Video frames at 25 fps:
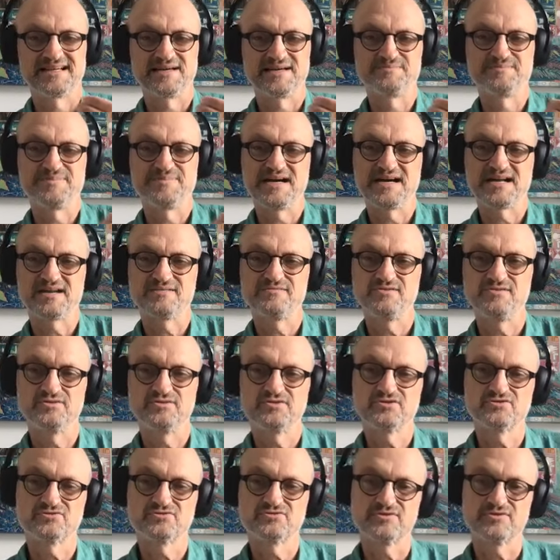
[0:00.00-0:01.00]
that part of
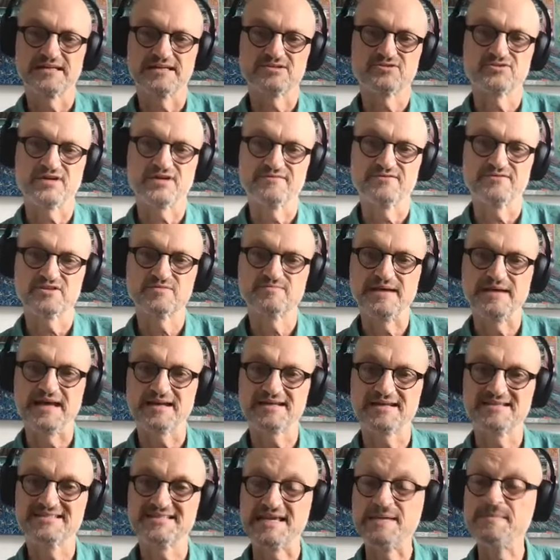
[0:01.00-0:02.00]
you tra travels
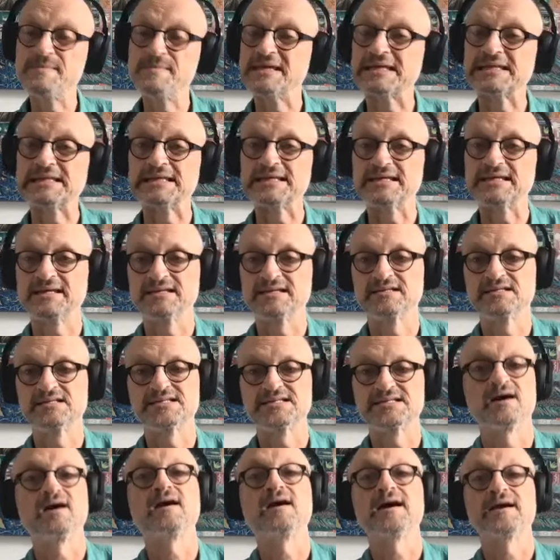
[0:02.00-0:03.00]
back seemingly in
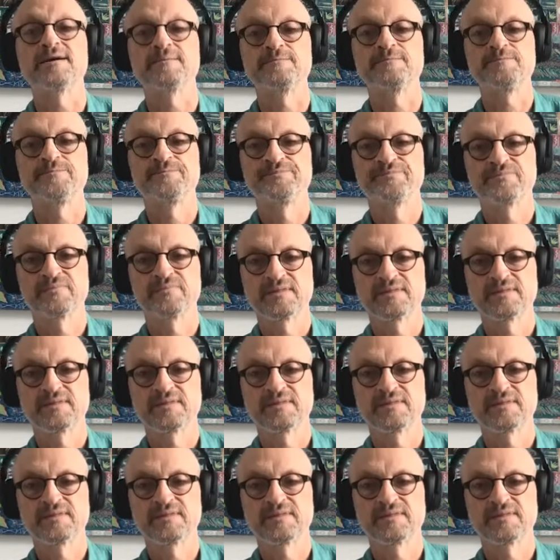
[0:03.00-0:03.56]
time